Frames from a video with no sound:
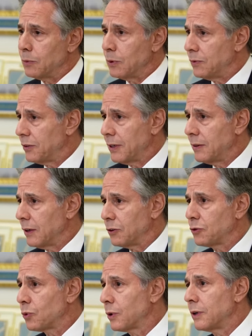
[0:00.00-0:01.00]
and we've seen the
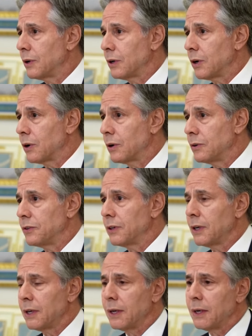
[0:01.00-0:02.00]
extraordinary
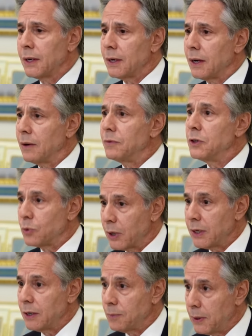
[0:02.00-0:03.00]
courage of the
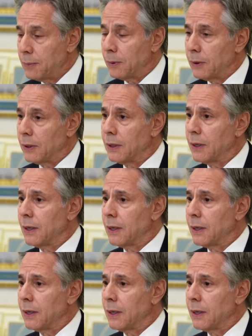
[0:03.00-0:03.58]
Ukrainian people.